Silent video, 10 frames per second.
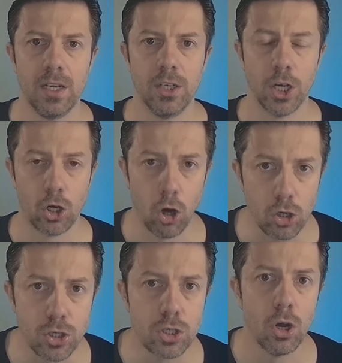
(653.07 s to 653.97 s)
the
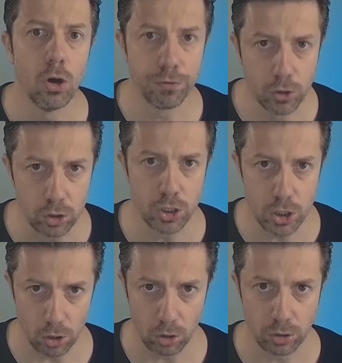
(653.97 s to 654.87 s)
cost of goods
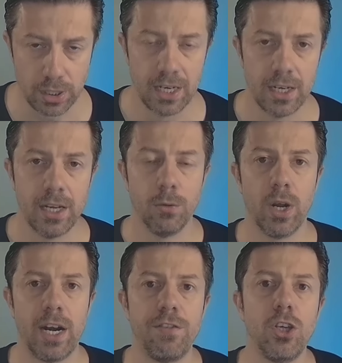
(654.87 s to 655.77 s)
sold,
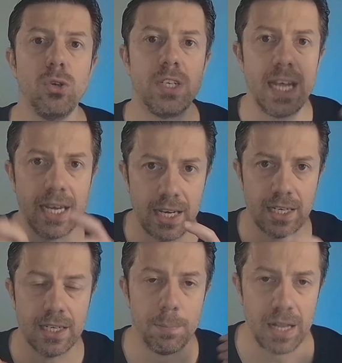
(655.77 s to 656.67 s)
whatever you take
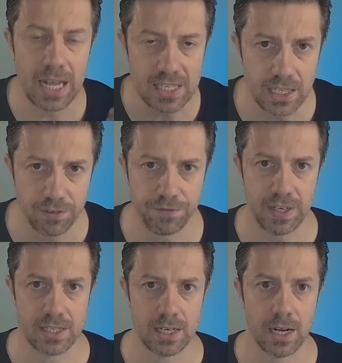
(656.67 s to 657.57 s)
in, the plastic
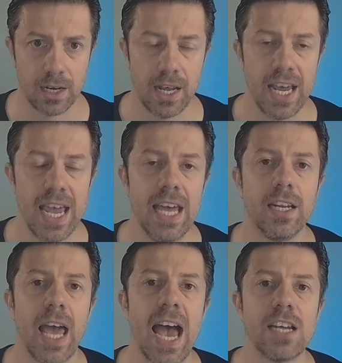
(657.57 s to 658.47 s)
feedstock,
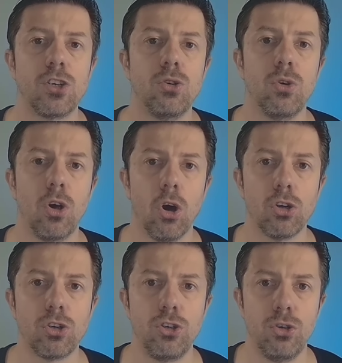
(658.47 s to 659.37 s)
it has to
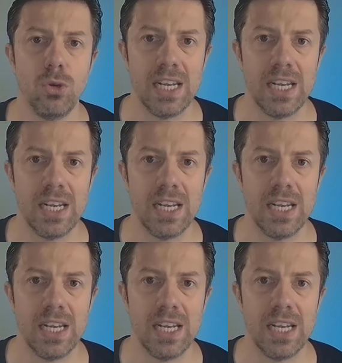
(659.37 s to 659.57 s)
cost you